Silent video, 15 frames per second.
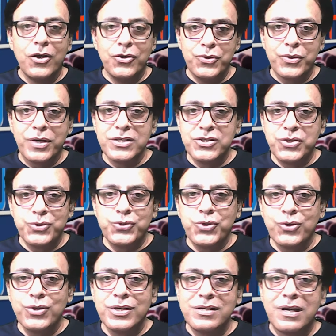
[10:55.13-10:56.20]
you can switch
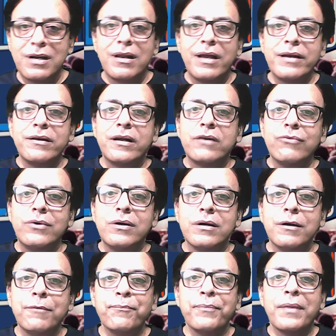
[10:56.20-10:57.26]
on the satellite
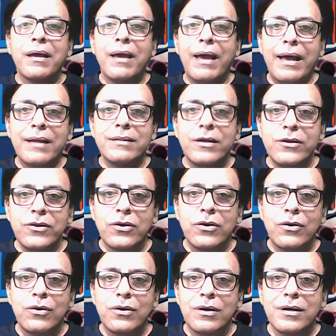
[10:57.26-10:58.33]
network, and then
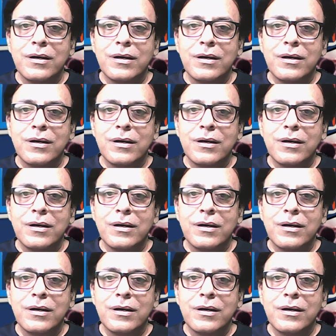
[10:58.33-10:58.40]
your